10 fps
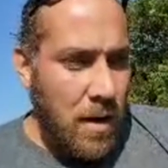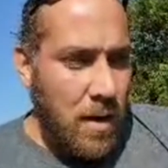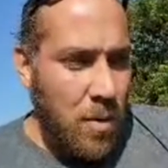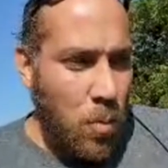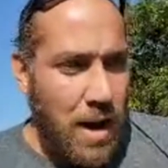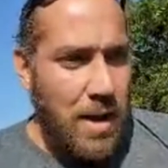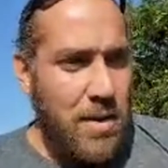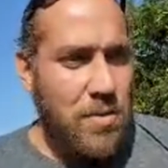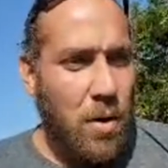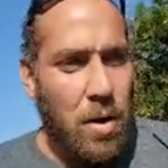Why
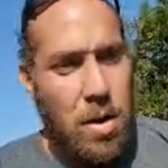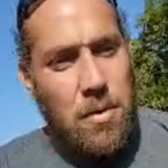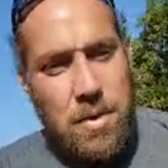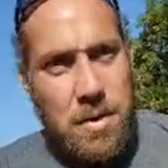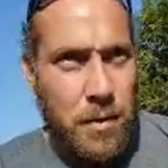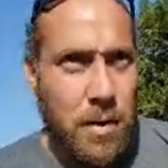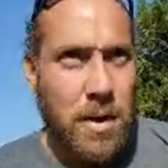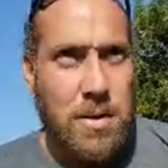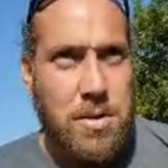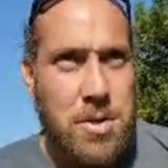is all of the
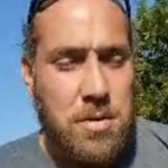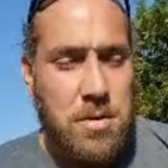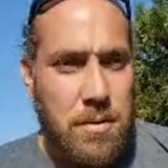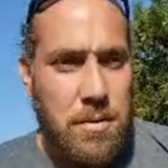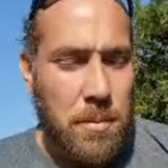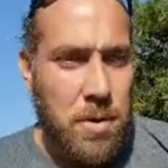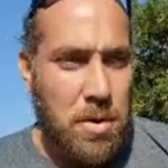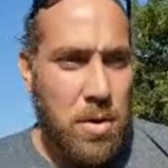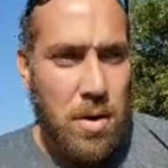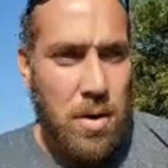footage from New
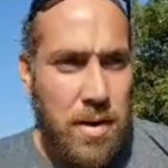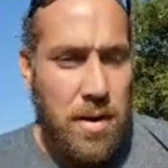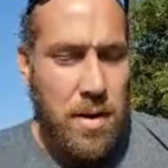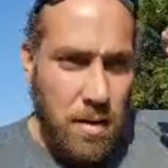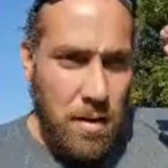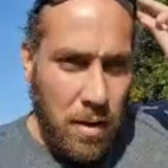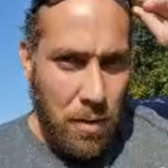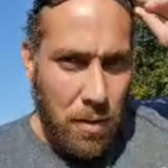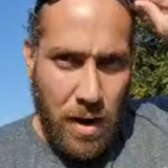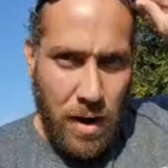York
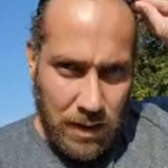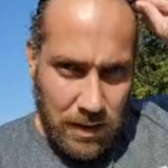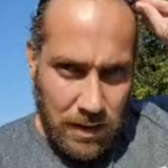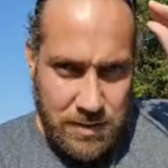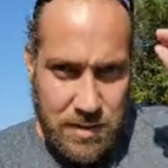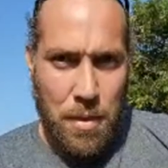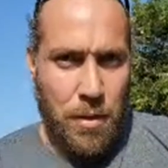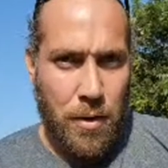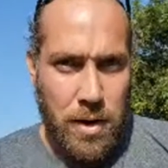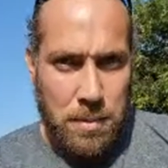at least
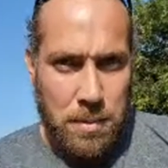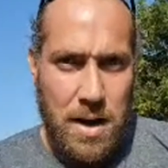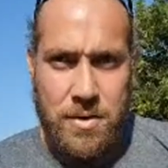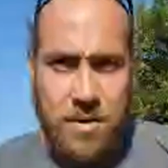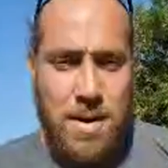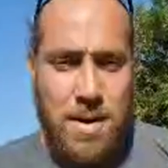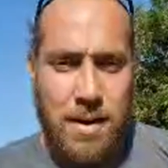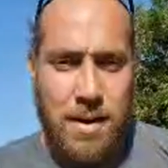30 blocks away?